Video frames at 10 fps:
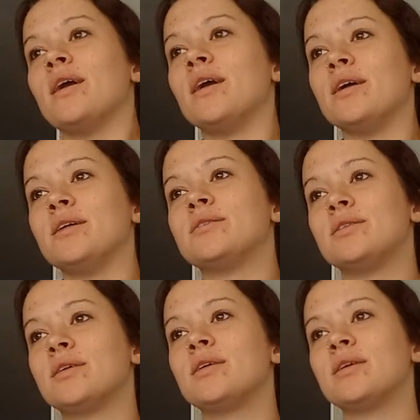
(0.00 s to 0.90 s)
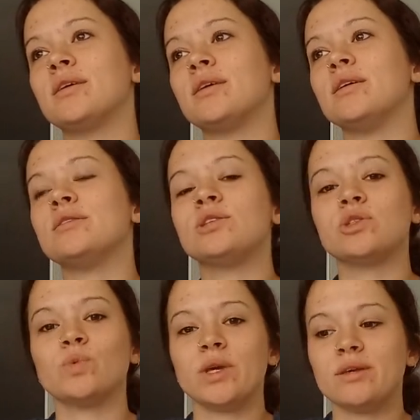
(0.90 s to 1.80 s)
It is
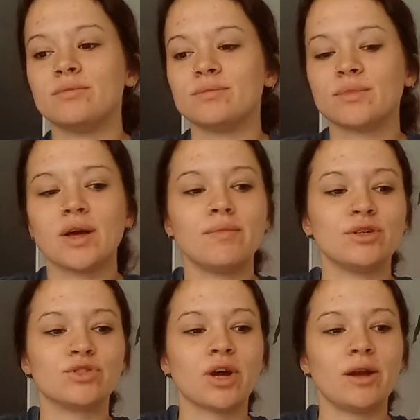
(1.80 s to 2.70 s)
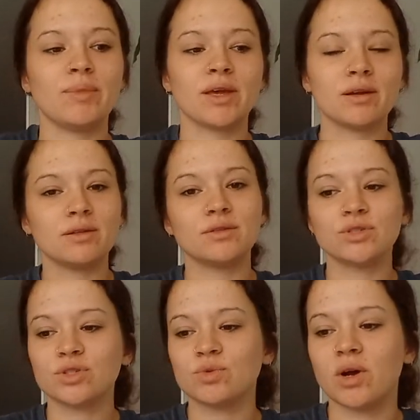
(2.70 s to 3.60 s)
sweet. I'm gonna try to make it a little
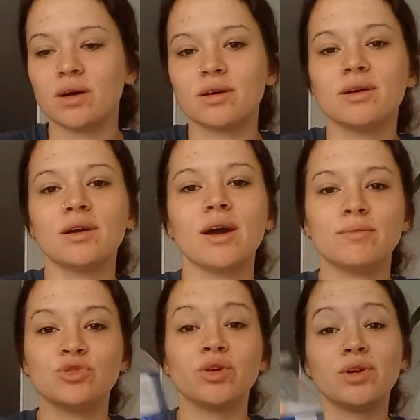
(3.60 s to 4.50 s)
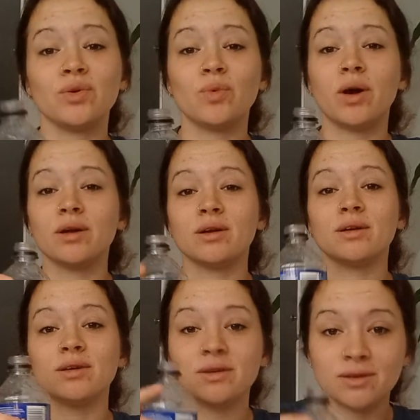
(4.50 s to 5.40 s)
strong. I'm drinking water.
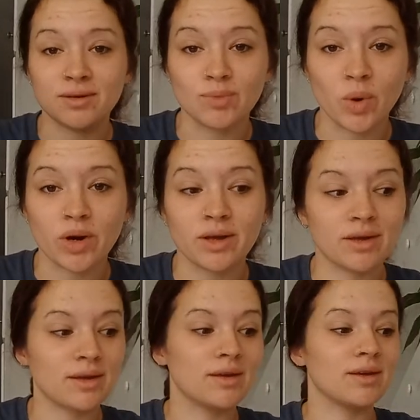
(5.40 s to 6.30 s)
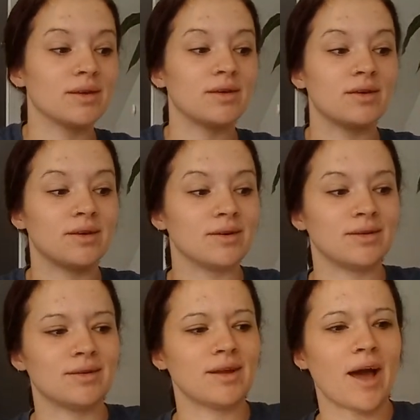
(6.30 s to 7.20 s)
Good morning,
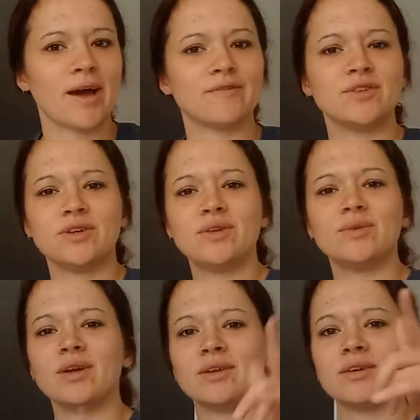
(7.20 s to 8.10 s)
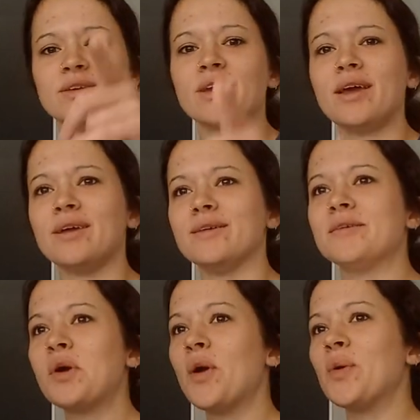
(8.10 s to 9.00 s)
good afternoon, and good night.
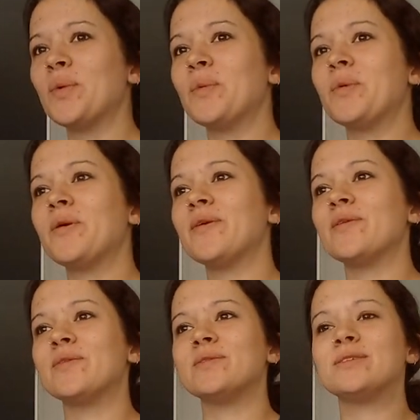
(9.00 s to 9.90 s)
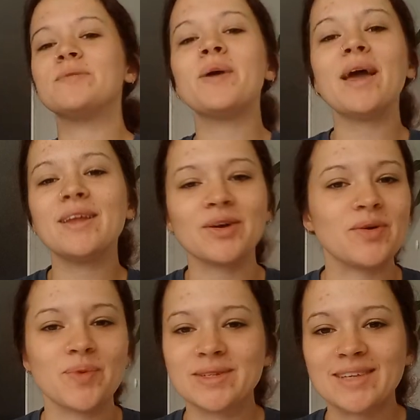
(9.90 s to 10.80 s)
Depending
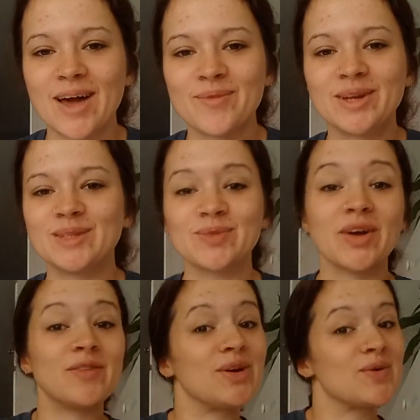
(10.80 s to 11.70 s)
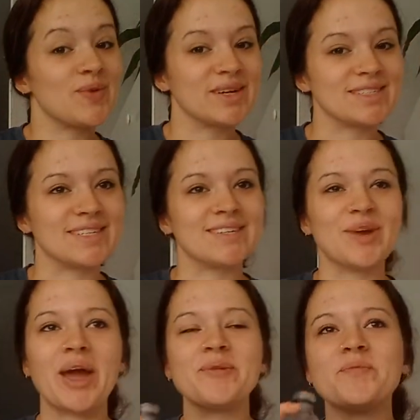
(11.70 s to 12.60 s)
on what time it is, wherever you're watching,
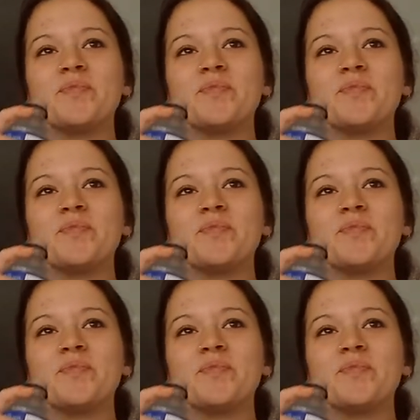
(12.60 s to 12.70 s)
right?